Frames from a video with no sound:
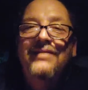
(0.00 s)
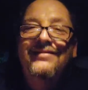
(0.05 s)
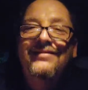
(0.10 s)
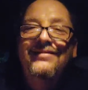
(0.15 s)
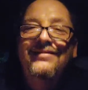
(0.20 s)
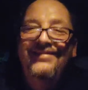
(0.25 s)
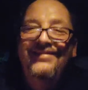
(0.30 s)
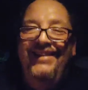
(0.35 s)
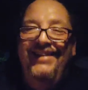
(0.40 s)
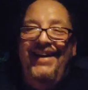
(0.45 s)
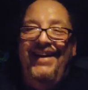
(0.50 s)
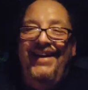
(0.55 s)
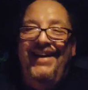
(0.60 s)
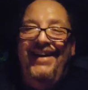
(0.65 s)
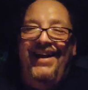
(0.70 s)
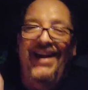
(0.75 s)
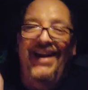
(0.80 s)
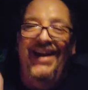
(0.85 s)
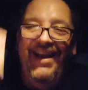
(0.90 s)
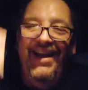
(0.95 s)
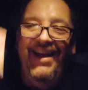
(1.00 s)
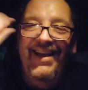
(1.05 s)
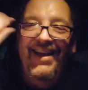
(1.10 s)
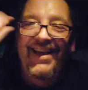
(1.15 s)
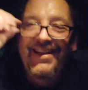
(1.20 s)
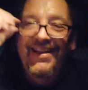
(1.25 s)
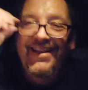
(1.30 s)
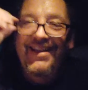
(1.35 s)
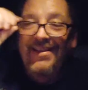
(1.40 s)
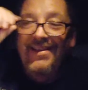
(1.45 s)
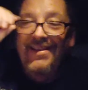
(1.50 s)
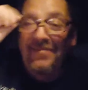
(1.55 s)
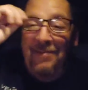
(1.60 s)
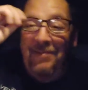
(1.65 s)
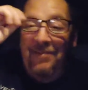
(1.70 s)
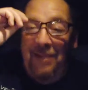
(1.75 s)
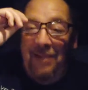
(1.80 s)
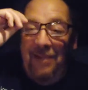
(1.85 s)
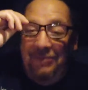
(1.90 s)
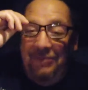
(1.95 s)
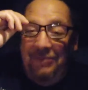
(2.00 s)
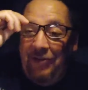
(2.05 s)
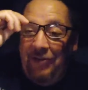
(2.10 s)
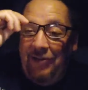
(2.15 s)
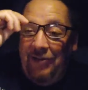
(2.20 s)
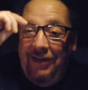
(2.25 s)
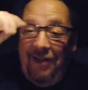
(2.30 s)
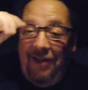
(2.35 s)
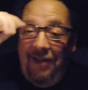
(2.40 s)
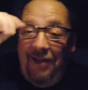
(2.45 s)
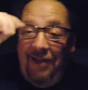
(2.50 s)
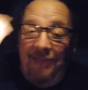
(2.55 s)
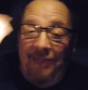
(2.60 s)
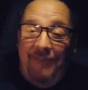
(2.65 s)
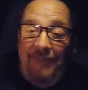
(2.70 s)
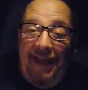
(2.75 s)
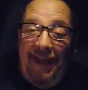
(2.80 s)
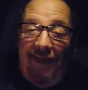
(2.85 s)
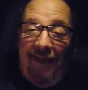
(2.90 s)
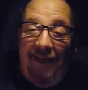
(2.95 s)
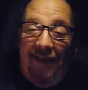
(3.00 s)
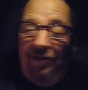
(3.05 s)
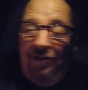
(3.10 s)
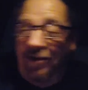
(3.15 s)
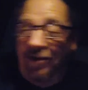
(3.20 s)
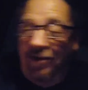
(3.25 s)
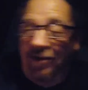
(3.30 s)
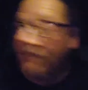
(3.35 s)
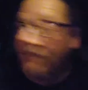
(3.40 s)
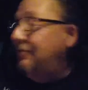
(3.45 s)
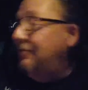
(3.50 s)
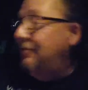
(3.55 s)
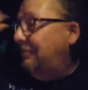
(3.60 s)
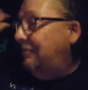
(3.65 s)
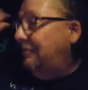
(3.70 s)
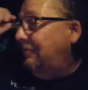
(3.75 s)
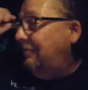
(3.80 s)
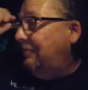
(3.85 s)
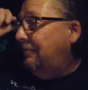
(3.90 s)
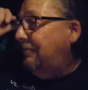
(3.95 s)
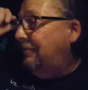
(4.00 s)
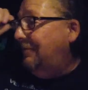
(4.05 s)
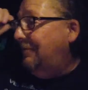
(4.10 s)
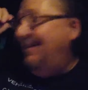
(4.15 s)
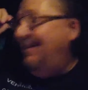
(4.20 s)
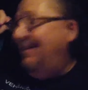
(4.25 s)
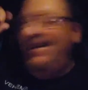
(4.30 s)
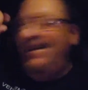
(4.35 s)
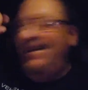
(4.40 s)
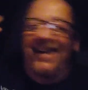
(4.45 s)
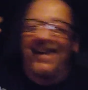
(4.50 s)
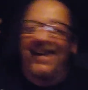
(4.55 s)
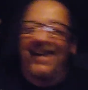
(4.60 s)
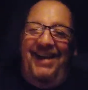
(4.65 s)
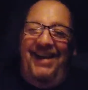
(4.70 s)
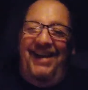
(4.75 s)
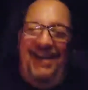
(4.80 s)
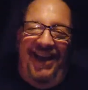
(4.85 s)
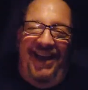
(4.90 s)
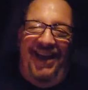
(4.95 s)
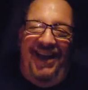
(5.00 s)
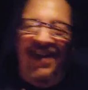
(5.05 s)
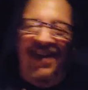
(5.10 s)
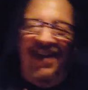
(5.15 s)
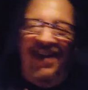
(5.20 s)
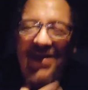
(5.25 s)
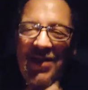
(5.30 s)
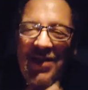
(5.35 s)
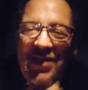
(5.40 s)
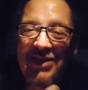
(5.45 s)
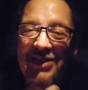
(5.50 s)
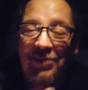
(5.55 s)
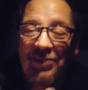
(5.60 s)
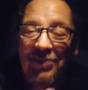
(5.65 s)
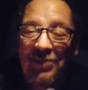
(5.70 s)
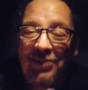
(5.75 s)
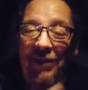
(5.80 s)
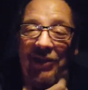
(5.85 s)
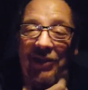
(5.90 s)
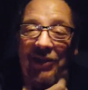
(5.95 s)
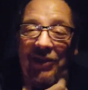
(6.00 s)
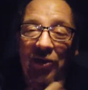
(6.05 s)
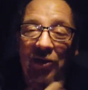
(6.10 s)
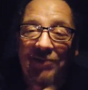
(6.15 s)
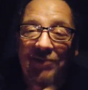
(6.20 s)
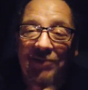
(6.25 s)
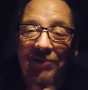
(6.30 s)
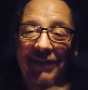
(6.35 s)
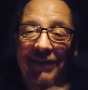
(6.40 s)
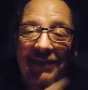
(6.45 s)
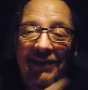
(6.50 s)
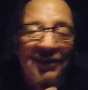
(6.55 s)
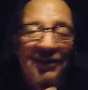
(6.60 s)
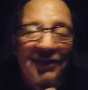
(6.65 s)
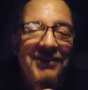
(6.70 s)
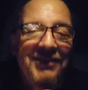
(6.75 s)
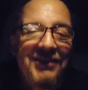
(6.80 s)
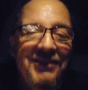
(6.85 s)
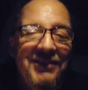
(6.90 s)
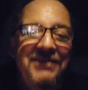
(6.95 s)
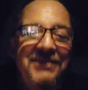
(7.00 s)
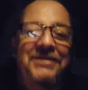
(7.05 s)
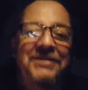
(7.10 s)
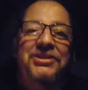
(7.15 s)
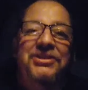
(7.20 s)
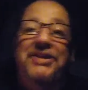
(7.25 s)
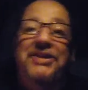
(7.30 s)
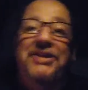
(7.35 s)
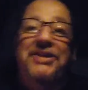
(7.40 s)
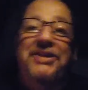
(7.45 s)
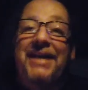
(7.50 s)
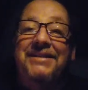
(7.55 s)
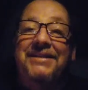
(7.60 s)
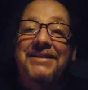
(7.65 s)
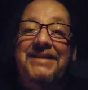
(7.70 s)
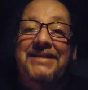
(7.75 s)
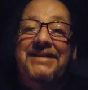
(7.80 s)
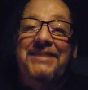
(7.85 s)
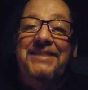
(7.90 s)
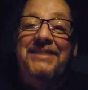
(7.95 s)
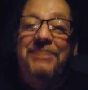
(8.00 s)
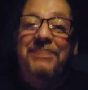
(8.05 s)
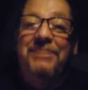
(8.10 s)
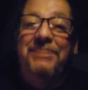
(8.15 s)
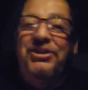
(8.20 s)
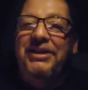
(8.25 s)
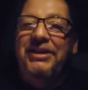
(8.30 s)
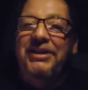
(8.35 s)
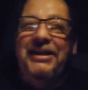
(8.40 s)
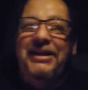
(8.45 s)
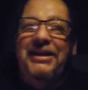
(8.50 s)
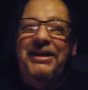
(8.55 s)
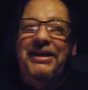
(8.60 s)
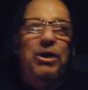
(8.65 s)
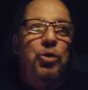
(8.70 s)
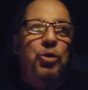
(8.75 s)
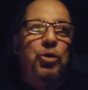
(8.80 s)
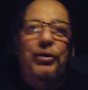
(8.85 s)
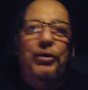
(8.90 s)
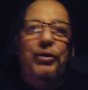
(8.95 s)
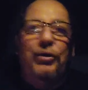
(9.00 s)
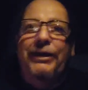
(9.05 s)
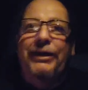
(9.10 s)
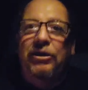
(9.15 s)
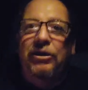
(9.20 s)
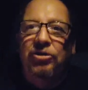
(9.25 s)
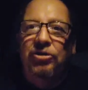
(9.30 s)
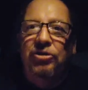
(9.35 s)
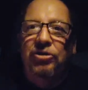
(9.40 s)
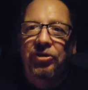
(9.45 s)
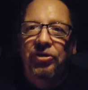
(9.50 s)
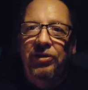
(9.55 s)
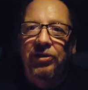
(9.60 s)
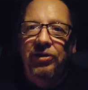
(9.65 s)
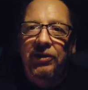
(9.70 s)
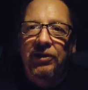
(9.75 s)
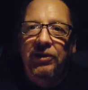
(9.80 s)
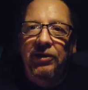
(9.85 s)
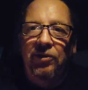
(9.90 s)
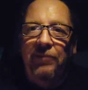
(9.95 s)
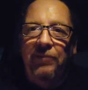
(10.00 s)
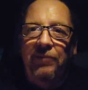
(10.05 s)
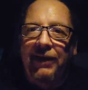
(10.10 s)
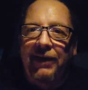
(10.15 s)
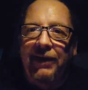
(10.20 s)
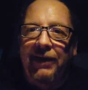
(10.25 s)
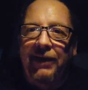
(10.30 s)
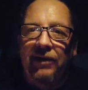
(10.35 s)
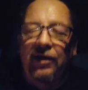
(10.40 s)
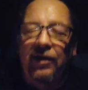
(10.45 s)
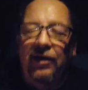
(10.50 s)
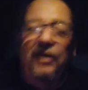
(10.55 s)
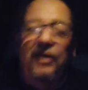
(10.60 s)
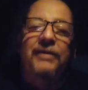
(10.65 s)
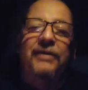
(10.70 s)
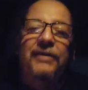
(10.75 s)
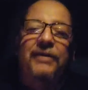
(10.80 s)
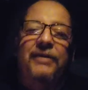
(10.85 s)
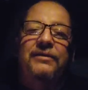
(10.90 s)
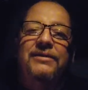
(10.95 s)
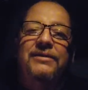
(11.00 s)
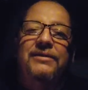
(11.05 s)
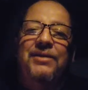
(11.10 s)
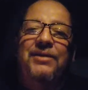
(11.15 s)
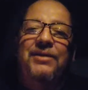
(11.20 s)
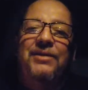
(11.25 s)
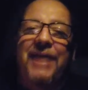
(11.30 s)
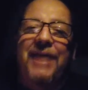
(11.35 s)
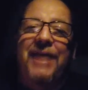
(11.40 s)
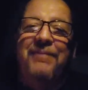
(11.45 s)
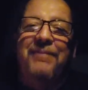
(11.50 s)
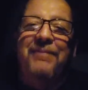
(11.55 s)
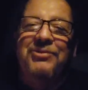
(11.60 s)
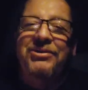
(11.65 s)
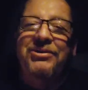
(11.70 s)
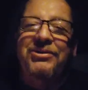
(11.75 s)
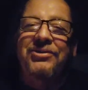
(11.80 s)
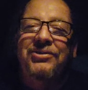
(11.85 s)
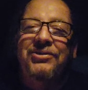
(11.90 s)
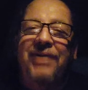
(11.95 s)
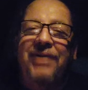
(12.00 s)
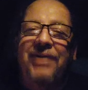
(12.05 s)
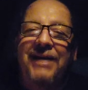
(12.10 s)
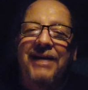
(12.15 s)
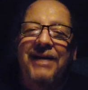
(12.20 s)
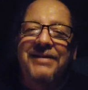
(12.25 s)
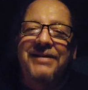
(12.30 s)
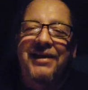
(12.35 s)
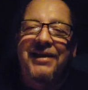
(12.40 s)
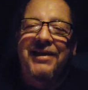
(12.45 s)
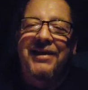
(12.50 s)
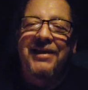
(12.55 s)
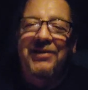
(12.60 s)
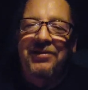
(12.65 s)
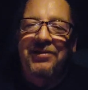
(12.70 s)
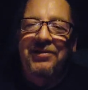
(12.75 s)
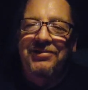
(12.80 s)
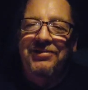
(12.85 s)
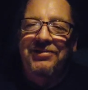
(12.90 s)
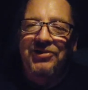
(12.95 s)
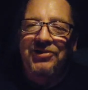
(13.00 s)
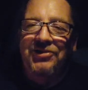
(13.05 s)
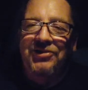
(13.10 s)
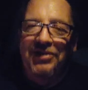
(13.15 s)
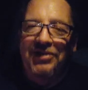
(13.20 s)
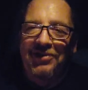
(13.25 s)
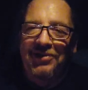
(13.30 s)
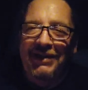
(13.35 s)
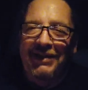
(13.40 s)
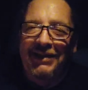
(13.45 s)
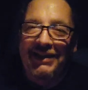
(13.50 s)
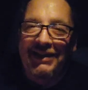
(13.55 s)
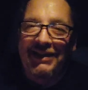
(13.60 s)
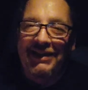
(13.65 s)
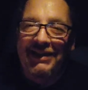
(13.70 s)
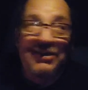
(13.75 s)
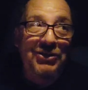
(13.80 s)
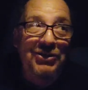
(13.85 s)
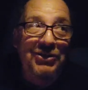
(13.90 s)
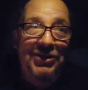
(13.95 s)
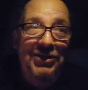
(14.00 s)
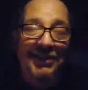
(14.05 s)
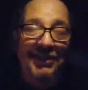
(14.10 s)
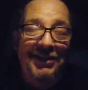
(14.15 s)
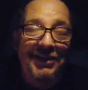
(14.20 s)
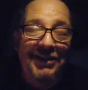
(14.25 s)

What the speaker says: My mom's trying to lock me out, huh? She probably heard me. She can't see, but she could hear real good. Oh my god. Is that what happens when your eyesight goes? Your hearing gets good?